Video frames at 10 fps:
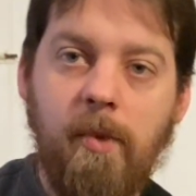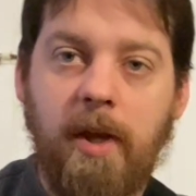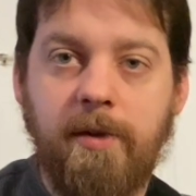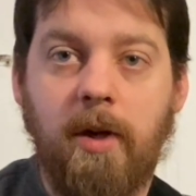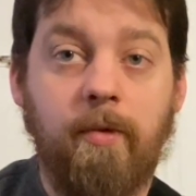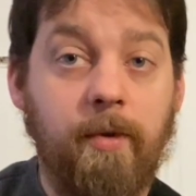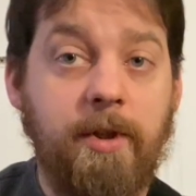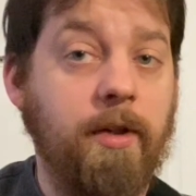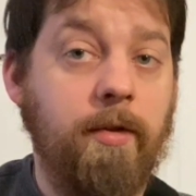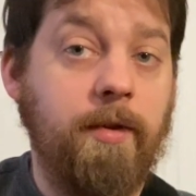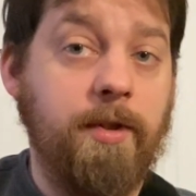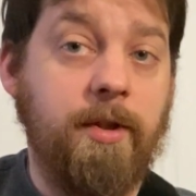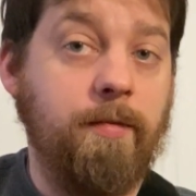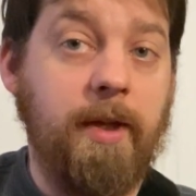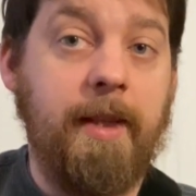So what you can do is
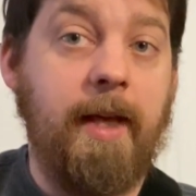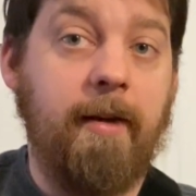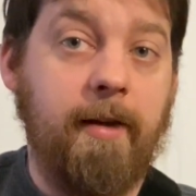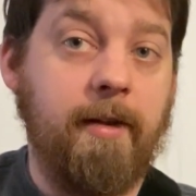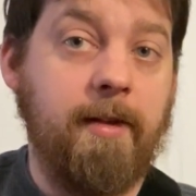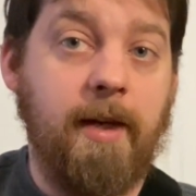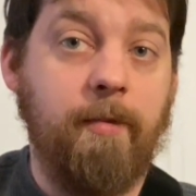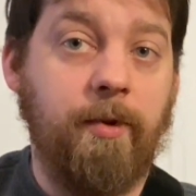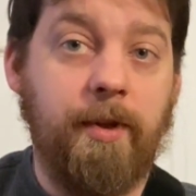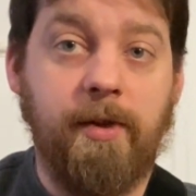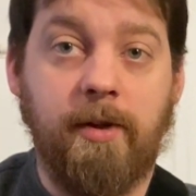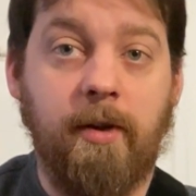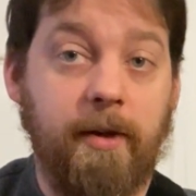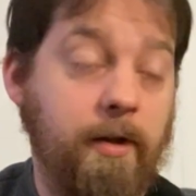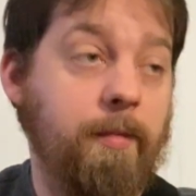just play that in time with the
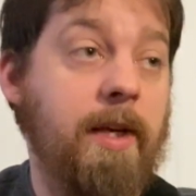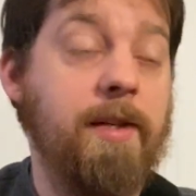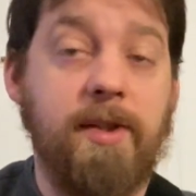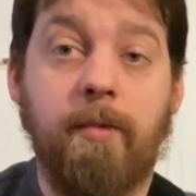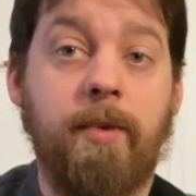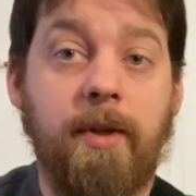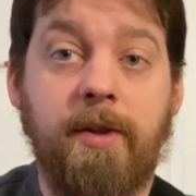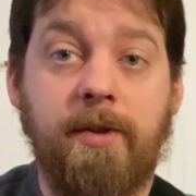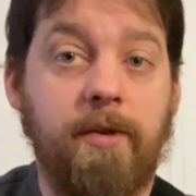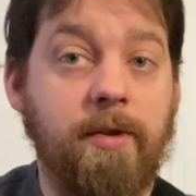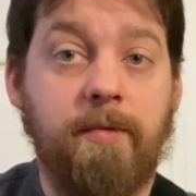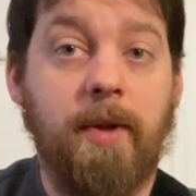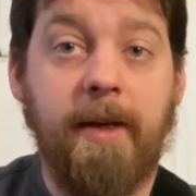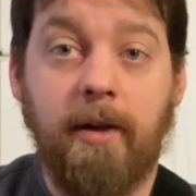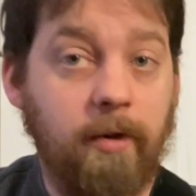song. It could be as simple as you're just
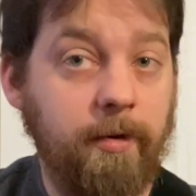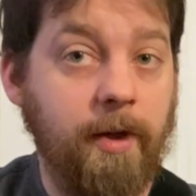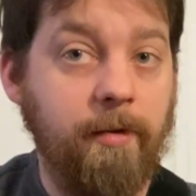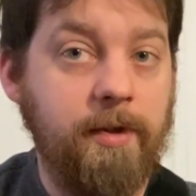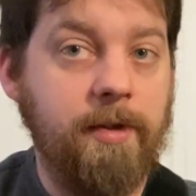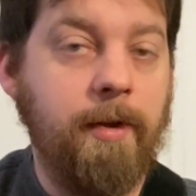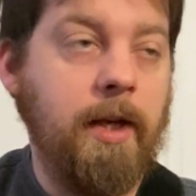playing whole notes.